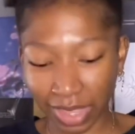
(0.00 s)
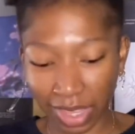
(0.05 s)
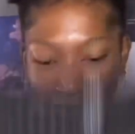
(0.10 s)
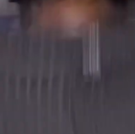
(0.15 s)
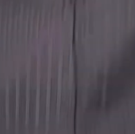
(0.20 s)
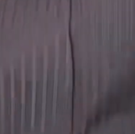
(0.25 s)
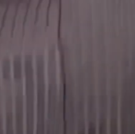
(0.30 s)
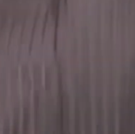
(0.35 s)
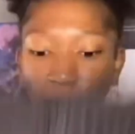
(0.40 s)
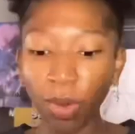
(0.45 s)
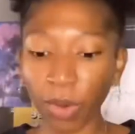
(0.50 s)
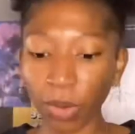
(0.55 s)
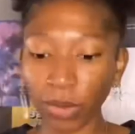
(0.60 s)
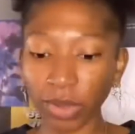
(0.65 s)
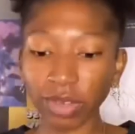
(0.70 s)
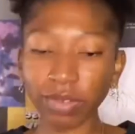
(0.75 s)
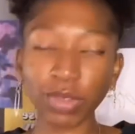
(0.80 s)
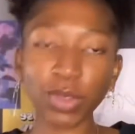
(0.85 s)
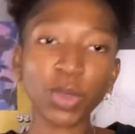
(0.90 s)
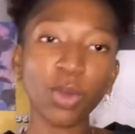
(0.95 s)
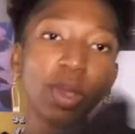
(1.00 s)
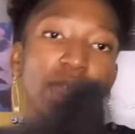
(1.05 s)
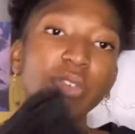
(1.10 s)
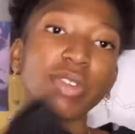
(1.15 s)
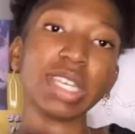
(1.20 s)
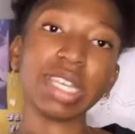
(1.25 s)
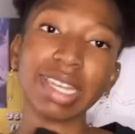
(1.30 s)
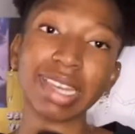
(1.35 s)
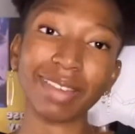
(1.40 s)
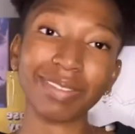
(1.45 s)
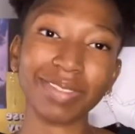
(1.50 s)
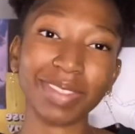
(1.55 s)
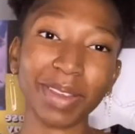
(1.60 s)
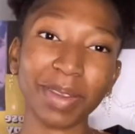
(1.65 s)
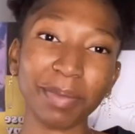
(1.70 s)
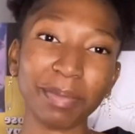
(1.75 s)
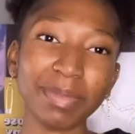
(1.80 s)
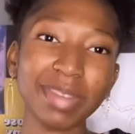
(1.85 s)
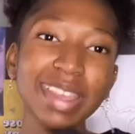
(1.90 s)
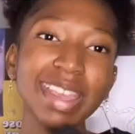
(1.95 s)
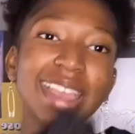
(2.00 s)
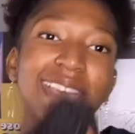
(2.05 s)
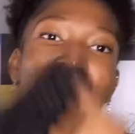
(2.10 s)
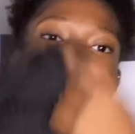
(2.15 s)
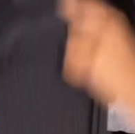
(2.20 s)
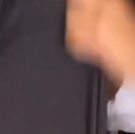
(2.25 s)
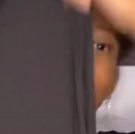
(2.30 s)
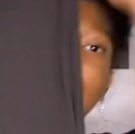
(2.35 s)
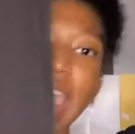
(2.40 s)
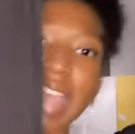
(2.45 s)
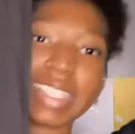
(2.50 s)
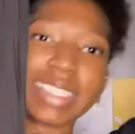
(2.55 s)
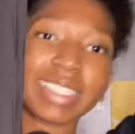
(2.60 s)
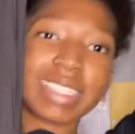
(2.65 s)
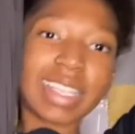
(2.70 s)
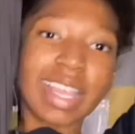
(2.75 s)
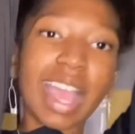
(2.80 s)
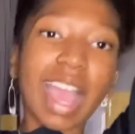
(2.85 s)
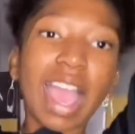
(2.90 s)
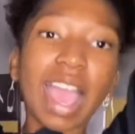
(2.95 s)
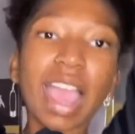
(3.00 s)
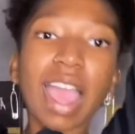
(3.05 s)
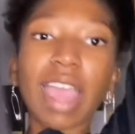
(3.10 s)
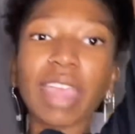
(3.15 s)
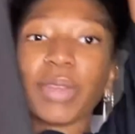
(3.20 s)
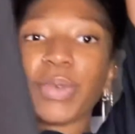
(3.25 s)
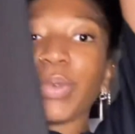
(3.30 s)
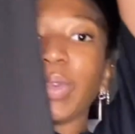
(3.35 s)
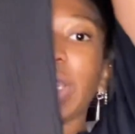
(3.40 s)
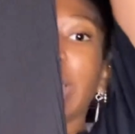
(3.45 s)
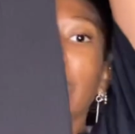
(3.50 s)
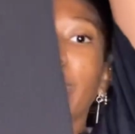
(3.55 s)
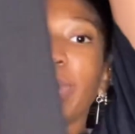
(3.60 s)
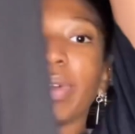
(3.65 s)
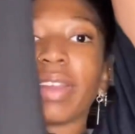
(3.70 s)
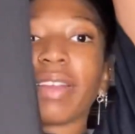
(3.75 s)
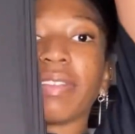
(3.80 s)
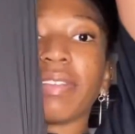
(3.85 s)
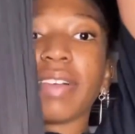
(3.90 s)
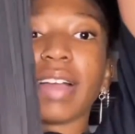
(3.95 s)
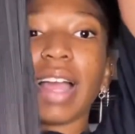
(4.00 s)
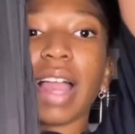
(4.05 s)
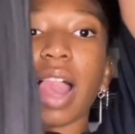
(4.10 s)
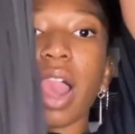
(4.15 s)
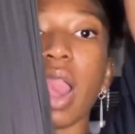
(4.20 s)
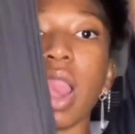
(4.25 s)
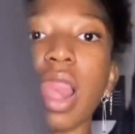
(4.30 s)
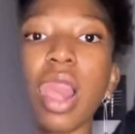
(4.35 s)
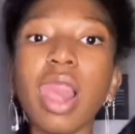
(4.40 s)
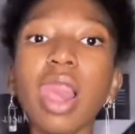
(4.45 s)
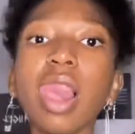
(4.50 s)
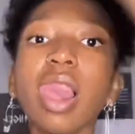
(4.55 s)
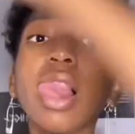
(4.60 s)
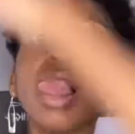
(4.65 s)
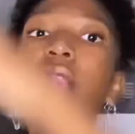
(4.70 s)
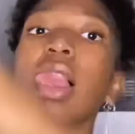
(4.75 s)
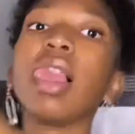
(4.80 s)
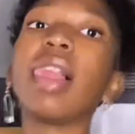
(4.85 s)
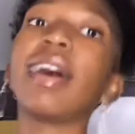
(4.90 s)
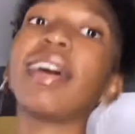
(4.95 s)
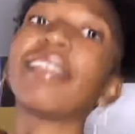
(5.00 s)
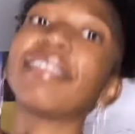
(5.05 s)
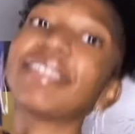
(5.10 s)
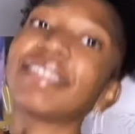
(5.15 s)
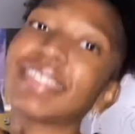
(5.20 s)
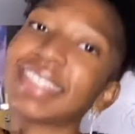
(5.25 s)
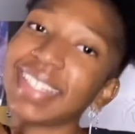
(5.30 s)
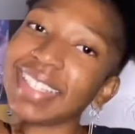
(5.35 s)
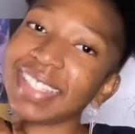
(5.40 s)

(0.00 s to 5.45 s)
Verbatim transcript: there. So even though I really love them, and I really would have loved